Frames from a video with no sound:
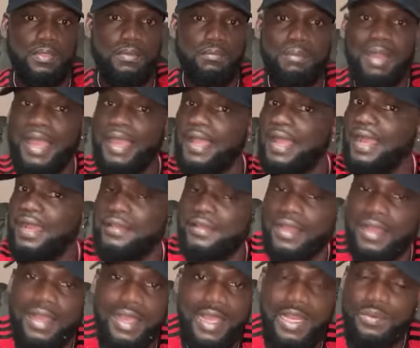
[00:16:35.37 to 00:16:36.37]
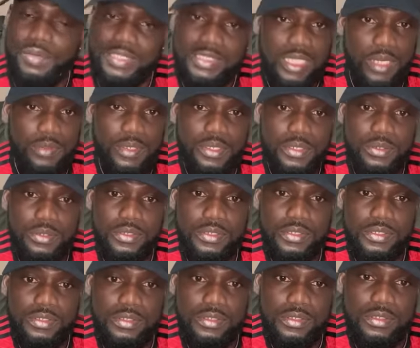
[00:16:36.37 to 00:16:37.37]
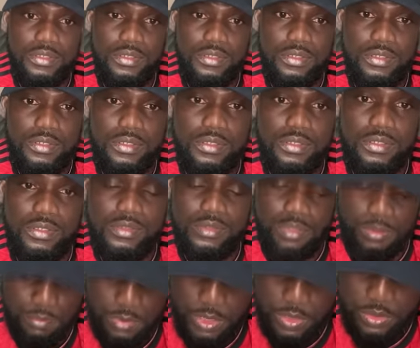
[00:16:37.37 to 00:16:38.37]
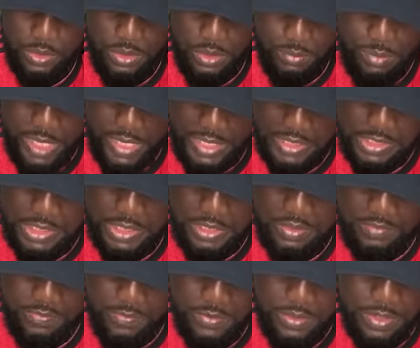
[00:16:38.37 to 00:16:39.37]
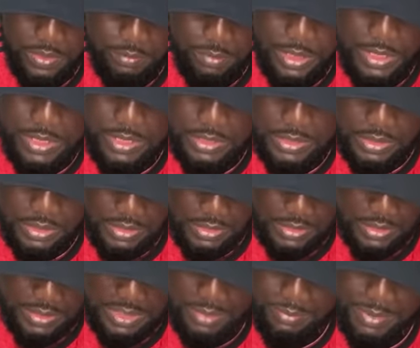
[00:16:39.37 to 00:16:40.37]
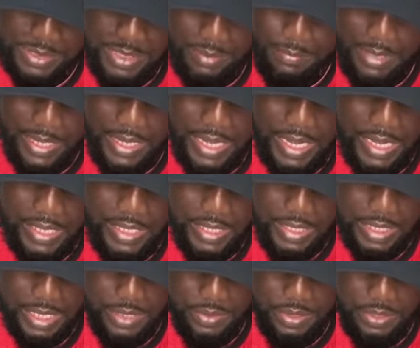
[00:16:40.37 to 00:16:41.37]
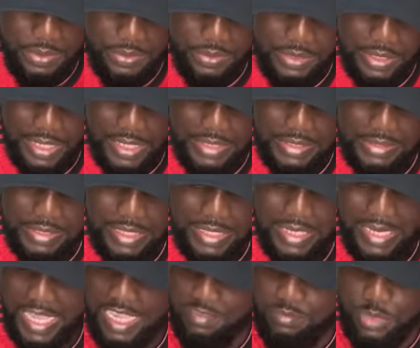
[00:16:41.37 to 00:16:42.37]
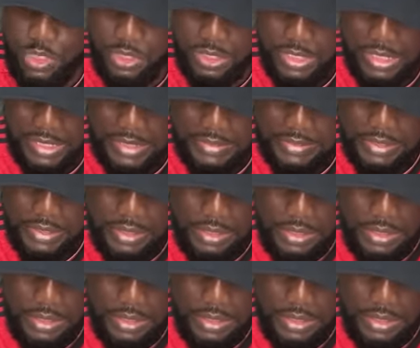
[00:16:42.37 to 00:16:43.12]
My audio always work good. So I know, brother, check your phone, please. Now tell me some my audio not work good, because this is a live broadcast.